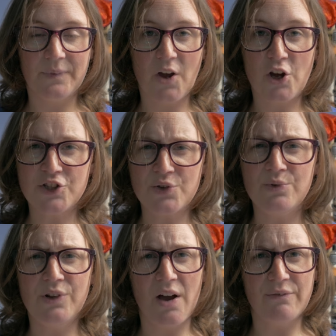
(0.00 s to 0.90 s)
I do
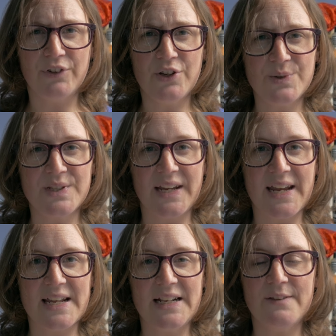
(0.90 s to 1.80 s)
love using
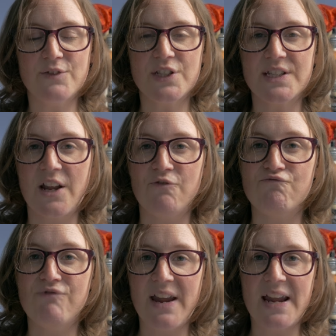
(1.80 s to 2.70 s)
it. It leaves your skin
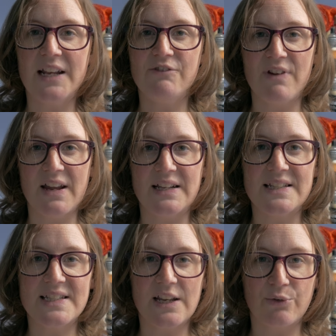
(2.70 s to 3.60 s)
really, really
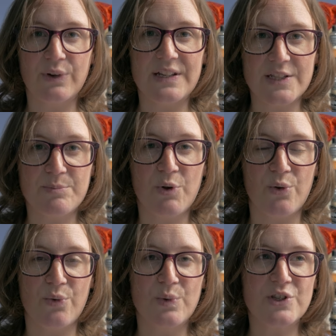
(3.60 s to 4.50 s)
silky
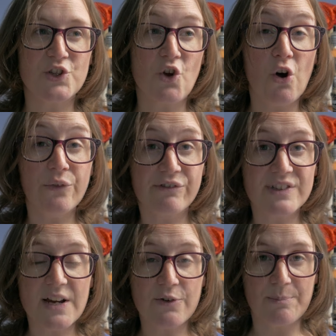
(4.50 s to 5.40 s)
smooth, which is odd for a
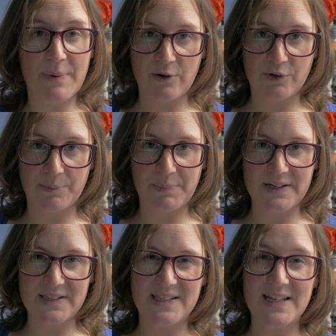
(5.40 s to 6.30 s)
talcum powder,
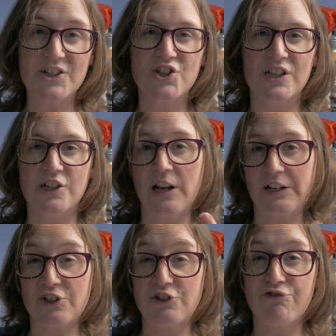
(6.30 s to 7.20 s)
because essentially you're
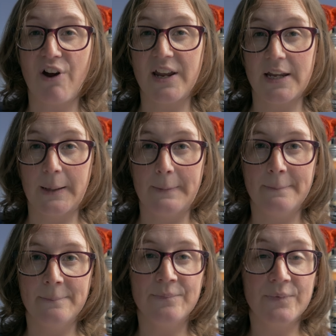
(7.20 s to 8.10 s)
actually drying
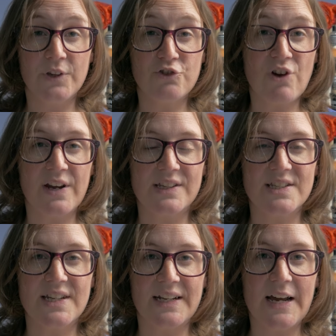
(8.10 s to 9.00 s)
your
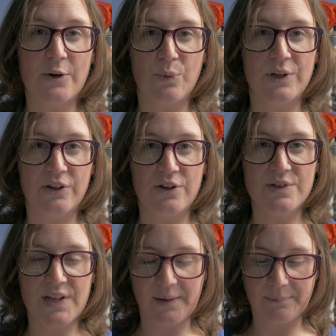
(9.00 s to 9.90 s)
skin out when you
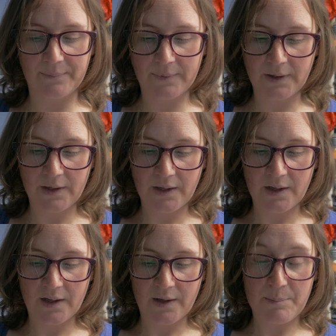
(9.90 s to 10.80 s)
use it.
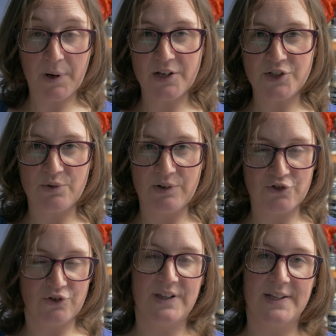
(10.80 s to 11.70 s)
But I do
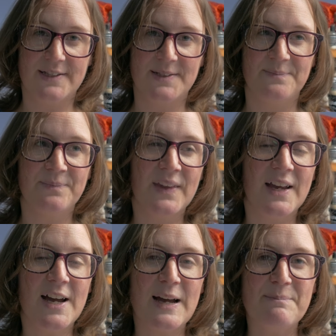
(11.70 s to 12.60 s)
enjoy this.
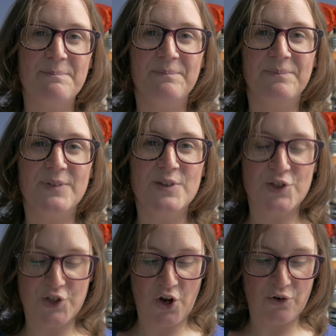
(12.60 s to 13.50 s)

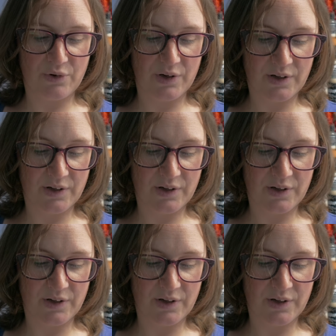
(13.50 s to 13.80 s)
So,